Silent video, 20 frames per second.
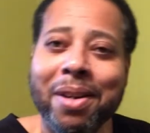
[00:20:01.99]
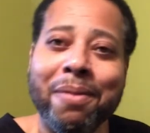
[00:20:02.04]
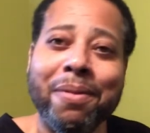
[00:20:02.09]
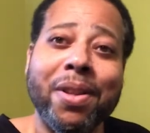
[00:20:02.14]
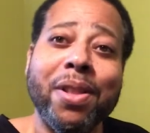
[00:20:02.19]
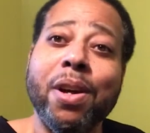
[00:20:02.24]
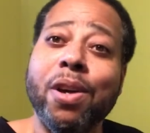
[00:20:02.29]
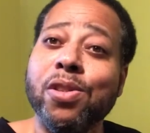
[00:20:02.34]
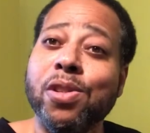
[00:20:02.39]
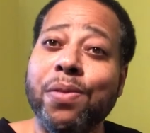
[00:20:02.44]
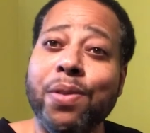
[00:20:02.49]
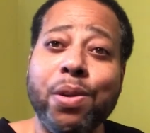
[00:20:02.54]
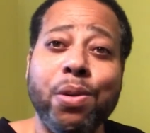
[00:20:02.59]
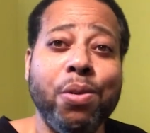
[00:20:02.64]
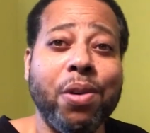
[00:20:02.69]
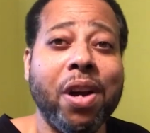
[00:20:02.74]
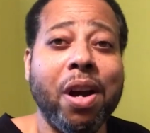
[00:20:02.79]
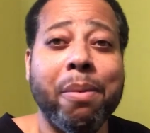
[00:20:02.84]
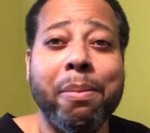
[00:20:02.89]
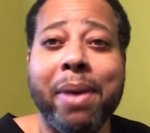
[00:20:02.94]
For those of you who
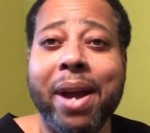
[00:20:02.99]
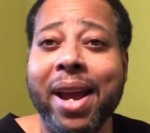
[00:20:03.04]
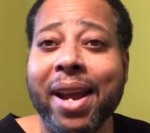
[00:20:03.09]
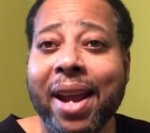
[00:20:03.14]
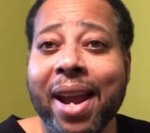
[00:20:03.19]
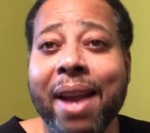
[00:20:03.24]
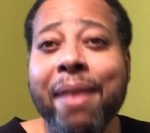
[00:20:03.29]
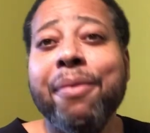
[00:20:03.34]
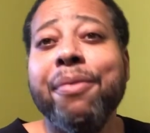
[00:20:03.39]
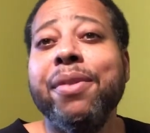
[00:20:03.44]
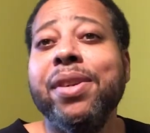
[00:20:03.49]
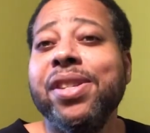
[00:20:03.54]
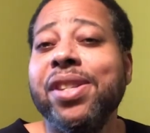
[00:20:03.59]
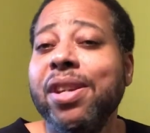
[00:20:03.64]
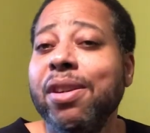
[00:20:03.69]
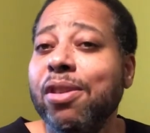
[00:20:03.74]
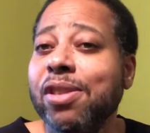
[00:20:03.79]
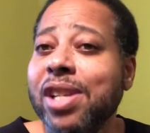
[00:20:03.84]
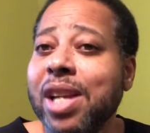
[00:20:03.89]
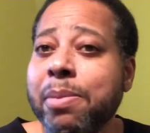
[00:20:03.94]
come back every
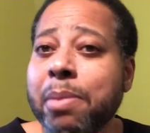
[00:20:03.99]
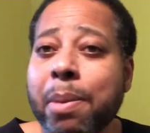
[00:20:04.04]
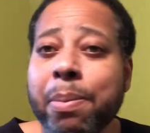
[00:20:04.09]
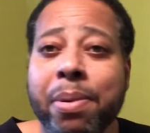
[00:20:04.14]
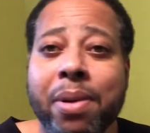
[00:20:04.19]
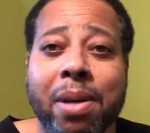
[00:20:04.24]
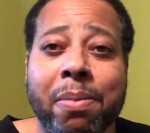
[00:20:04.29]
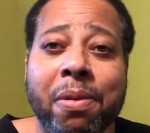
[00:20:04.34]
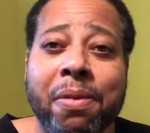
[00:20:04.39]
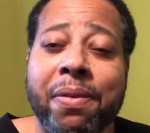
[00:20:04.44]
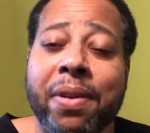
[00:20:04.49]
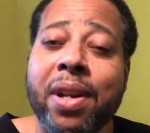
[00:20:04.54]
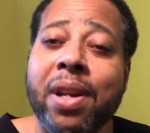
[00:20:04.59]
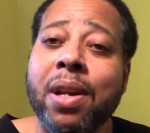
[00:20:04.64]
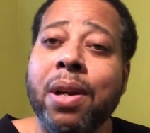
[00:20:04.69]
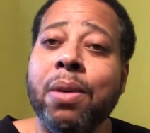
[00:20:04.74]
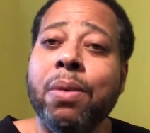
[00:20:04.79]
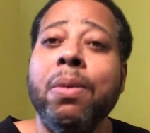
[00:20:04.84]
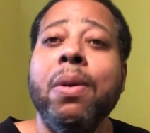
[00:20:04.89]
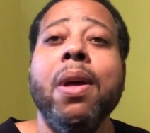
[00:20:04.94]
single time I put up a
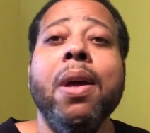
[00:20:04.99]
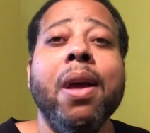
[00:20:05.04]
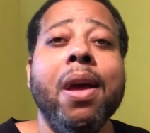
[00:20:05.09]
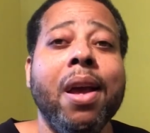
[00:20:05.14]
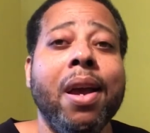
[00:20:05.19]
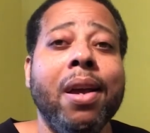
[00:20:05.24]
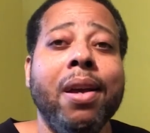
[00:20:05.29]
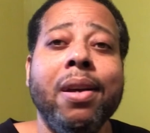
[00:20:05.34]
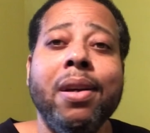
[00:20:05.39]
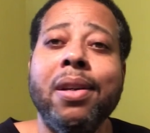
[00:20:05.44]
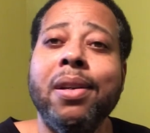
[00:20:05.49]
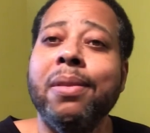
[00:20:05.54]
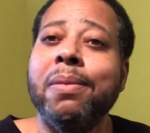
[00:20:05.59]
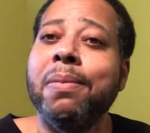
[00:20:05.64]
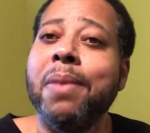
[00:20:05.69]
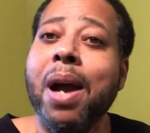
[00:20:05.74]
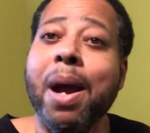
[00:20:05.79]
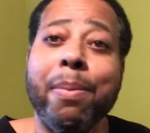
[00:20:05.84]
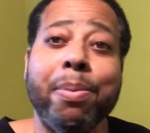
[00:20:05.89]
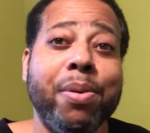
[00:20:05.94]
video,
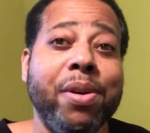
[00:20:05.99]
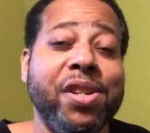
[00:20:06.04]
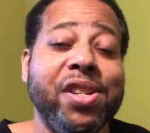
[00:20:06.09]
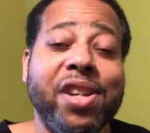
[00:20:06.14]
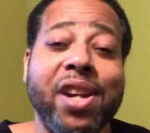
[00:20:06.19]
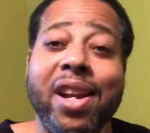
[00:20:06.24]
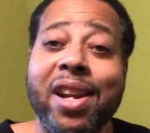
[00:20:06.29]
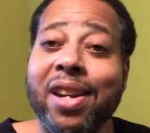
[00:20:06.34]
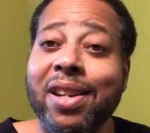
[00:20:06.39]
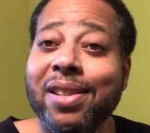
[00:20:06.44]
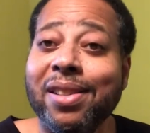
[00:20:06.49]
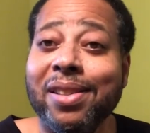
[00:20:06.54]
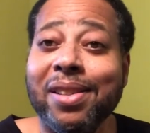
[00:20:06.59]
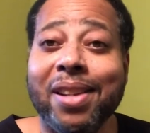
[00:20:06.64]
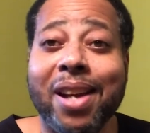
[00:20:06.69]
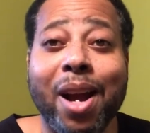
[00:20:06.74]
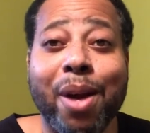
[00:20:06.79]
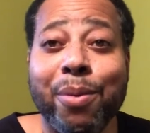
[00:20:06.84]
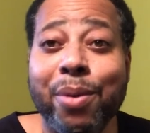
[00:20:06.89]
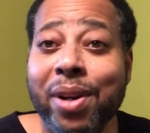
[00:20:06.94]
I appreciate it.
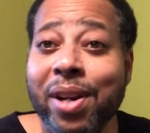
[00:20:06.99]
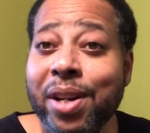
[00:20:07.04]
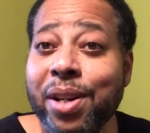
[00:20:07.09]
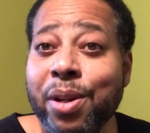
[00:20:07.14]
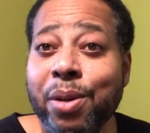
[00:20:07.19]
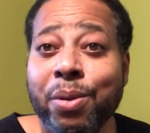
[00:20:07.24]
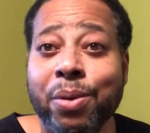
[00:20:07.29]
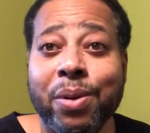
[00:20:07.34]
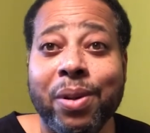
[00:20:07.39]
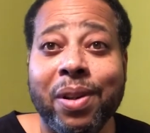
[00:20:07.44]
I really do.